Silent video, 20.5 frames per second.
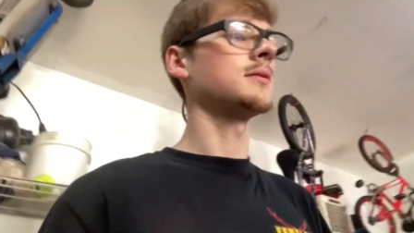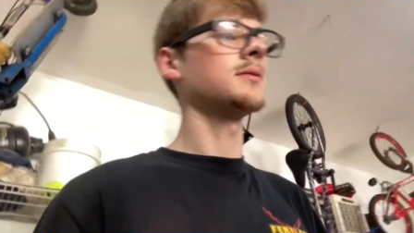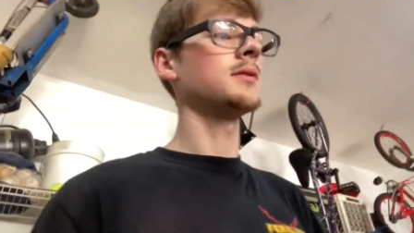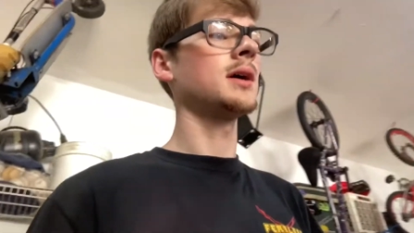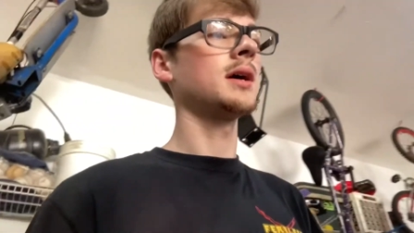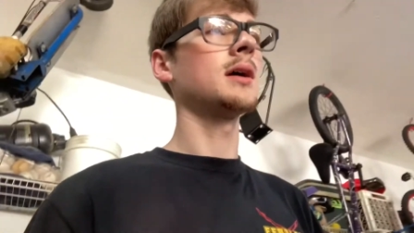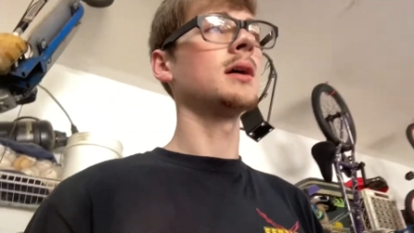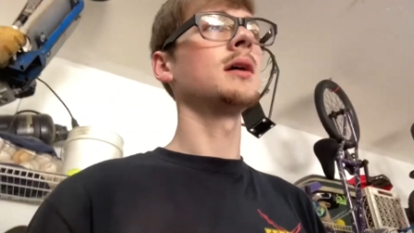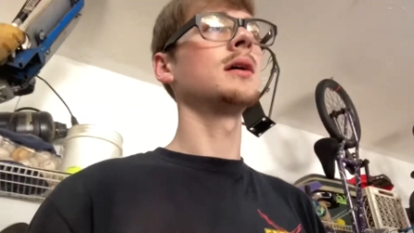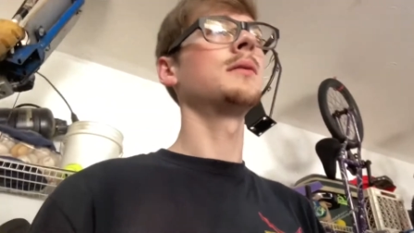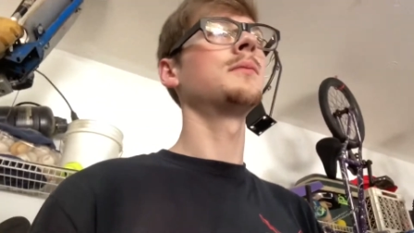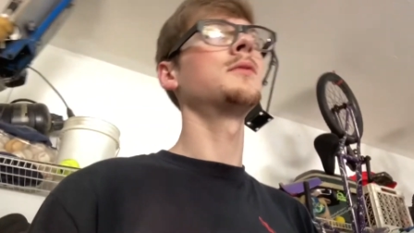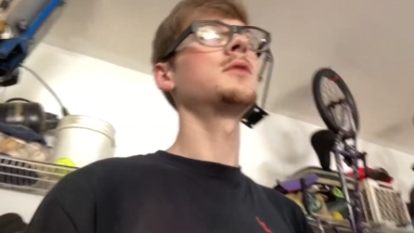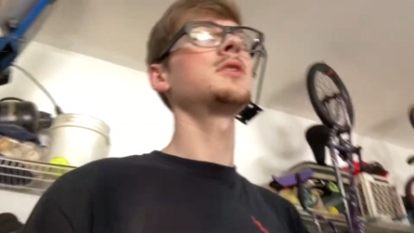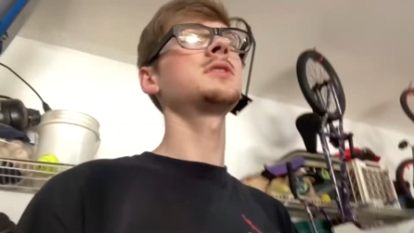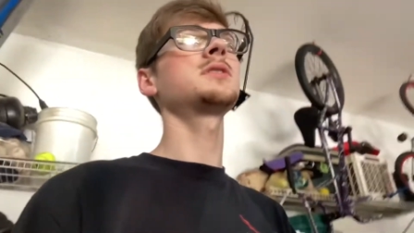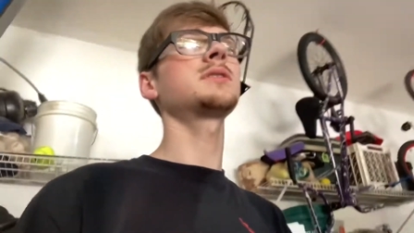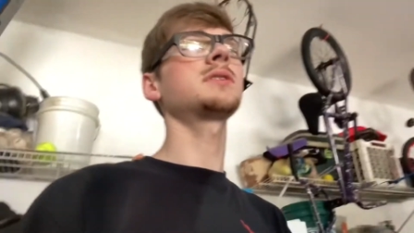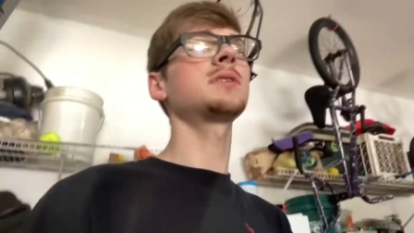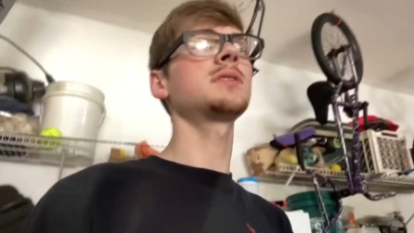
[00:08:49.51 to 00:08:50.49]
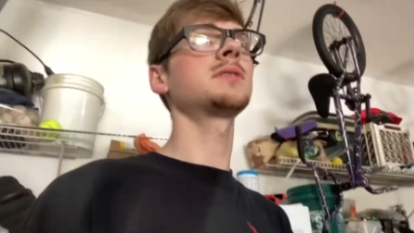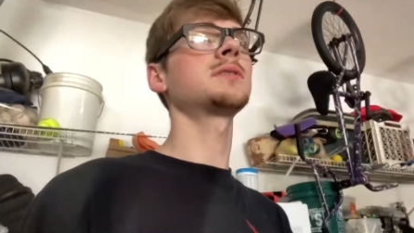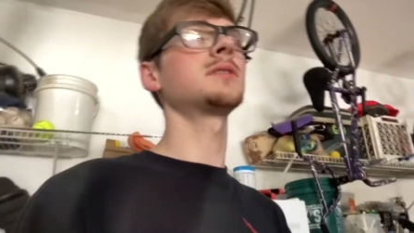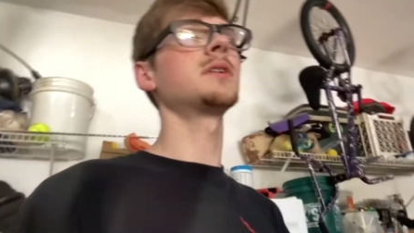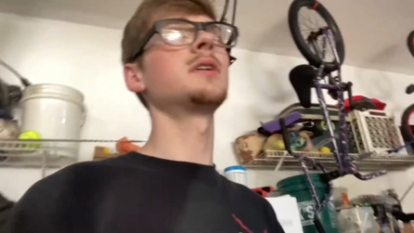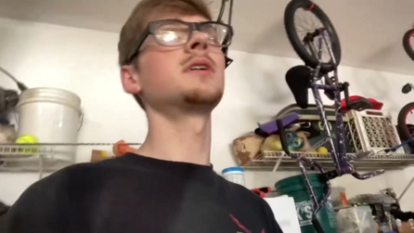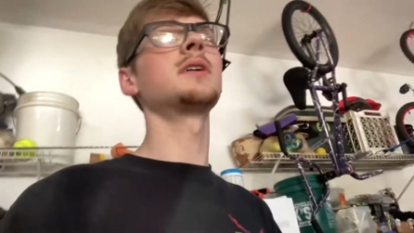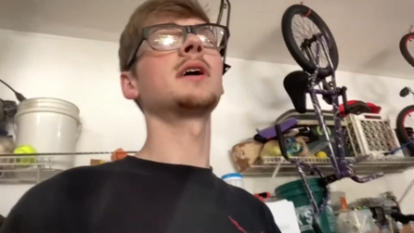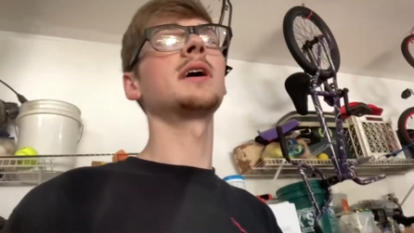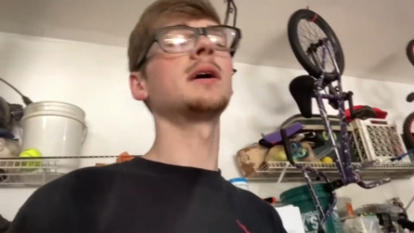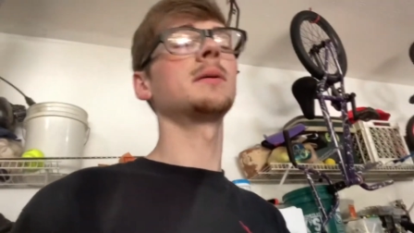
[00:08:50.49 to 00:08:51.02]
um, we're just going to
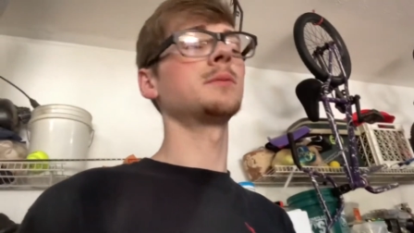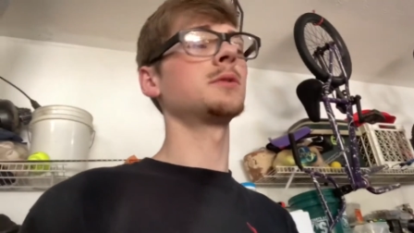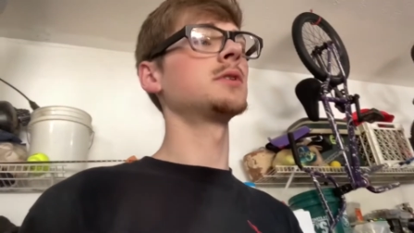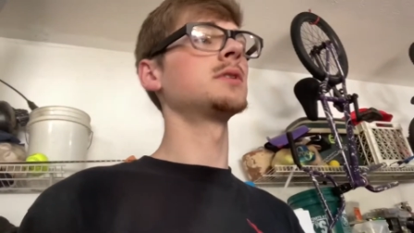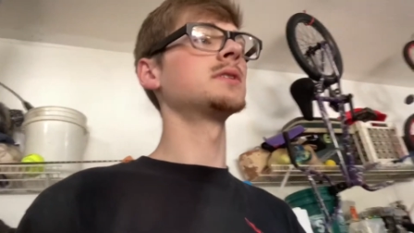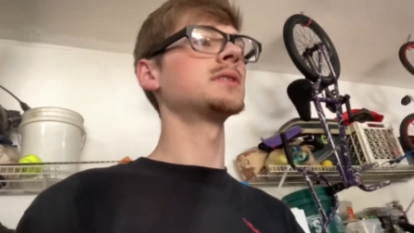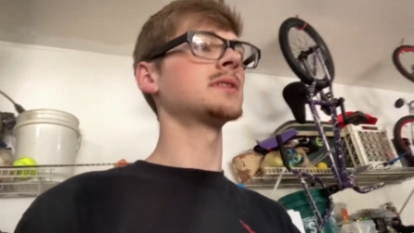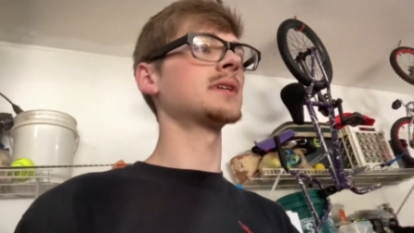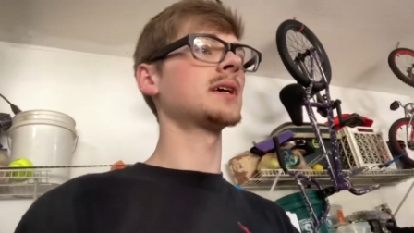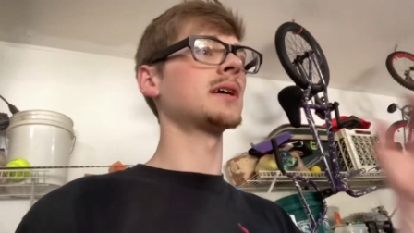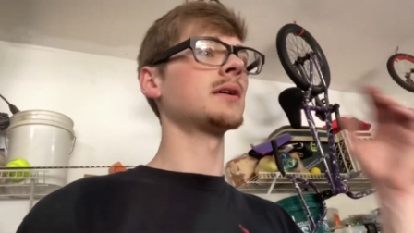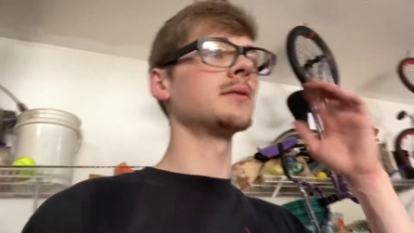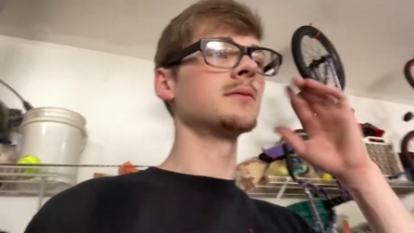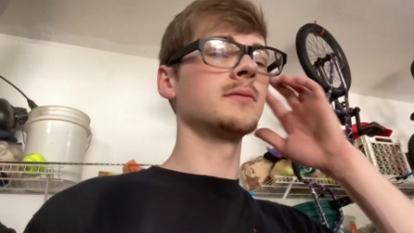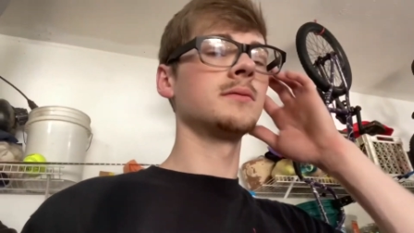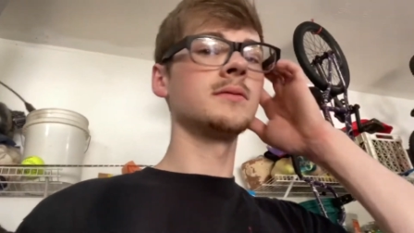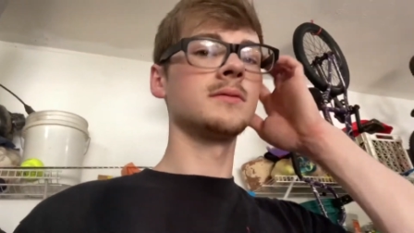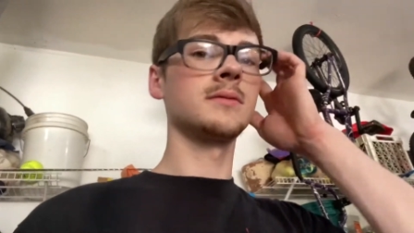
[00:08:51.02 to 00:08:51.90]
start hammering this out.